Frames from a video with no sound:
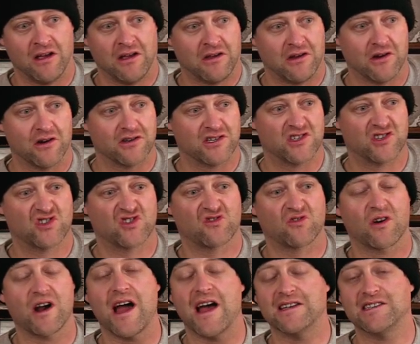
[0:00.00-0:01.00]
your
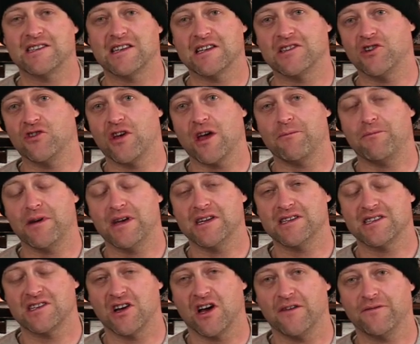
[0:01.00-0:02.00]
stress as you get
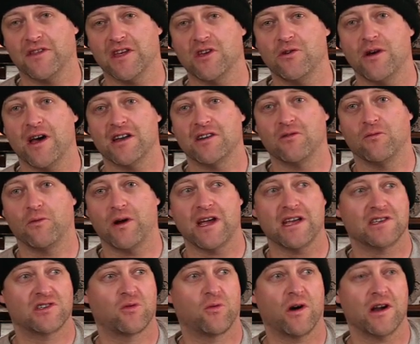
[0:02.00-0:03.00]
pissed off that you had to
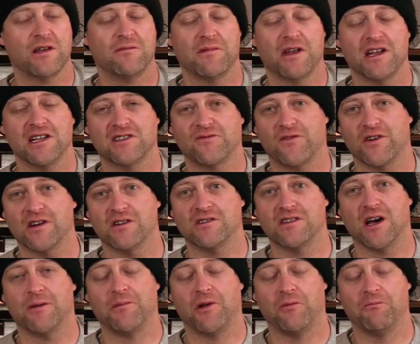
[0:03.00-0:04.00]
wait 20 minutes for your
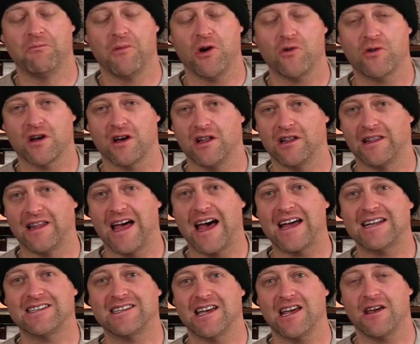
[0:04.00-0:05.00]
double mocha
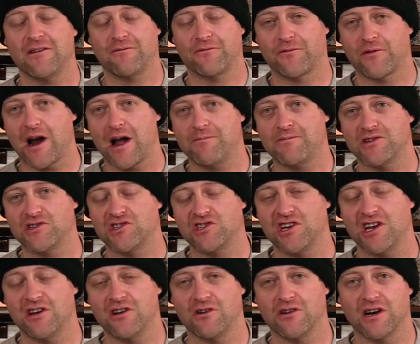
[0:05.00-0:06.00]
latte
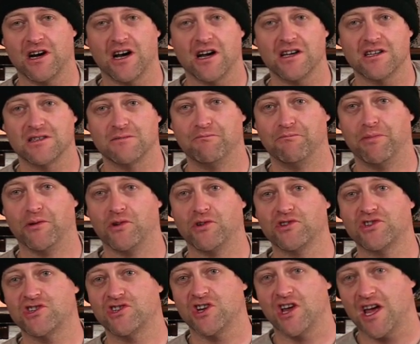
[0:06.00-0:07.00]
frappuccino iced
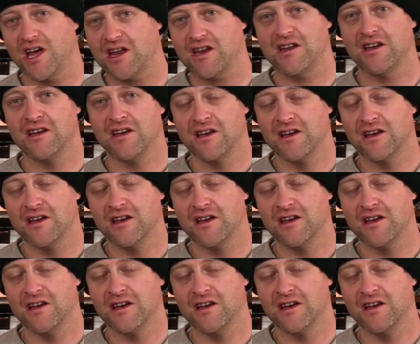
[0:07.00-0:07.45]
bullshit,